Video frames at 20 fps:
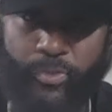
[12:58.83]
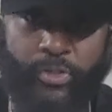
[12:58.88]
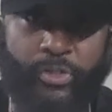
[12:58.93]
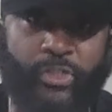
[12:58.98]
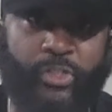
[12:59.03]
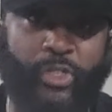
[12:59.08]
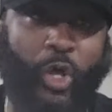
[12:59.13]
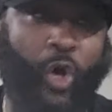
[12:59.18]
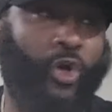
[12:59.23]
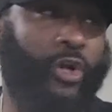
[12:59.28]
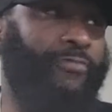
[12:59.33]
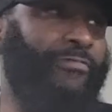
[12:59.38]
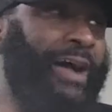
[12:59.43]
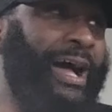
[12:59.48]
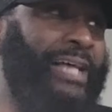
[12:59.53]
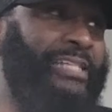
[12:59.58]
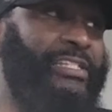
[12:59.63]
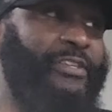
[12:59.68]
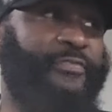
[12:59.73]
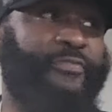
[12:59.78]
So the
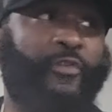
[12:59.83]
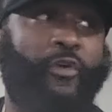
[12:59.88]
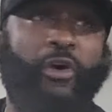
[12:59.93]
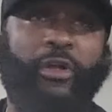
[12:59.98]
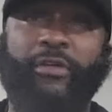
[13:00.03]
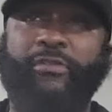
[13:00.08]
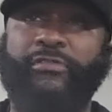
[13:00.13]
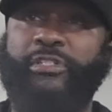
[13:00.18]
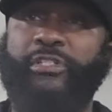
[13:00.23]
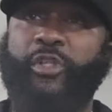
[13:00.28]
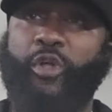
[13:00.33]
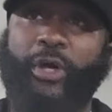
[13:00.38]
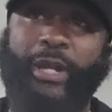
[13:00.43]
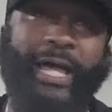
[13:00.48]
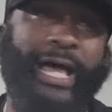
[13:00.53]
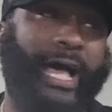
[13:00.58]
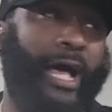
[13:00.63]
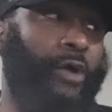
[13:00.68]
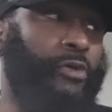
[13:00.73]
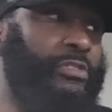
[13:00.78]
rise and fall of
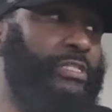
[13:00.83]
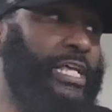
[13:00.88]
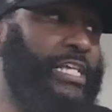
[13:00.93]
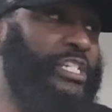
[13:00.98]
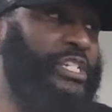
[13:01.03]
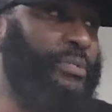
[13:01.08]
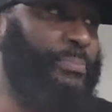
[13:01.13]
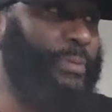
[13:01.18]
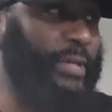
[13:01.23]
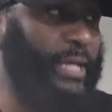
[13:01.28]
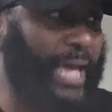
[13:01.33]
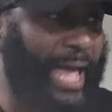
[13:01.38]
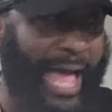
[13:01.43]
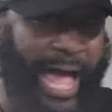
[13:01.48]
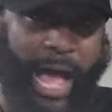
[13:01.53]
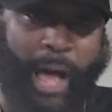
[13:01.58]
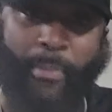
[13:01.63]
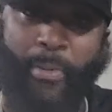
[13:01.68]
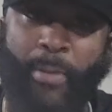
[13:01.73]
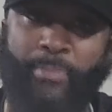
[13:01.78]
Slaughterhouse, that should be an
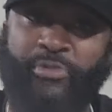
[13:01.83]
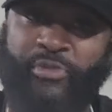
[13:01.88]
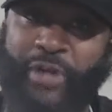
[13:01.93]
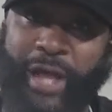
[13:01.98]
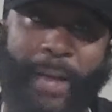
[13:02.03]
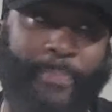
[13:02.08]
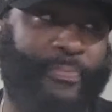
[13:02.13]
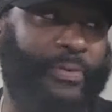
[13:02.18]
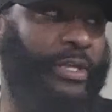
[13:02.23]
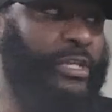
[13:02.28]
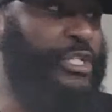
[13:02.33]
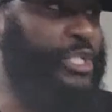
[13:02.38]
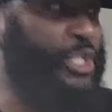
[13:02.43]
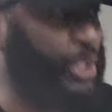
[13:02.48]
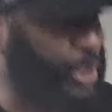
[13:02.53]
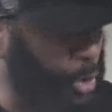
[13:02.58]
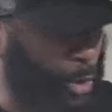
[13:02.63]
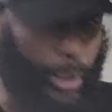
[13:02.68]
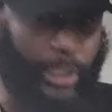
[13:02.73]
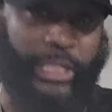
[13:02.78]
album dropping
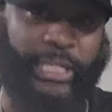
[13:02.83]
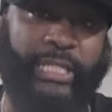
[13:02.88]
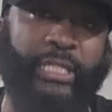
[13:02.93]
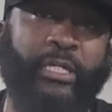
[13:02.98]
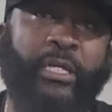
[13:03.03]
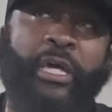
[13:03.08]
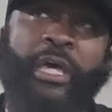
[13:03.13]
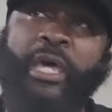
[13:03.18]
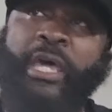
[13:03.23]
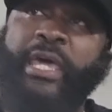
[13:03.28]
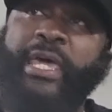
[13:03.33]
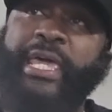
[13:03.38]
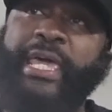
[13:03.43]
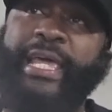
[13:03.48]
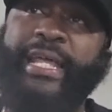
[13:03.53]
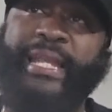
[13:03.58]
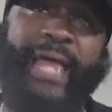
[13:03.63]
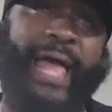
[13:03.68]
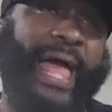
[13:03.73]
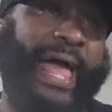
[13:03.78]
shortly.
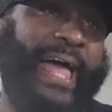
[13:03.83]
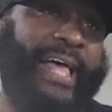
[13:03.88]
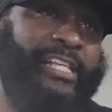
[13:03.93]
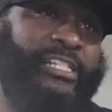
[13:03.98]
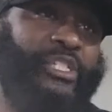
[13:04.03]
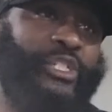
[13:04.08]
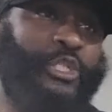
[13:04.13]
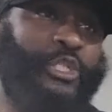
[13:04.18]
It has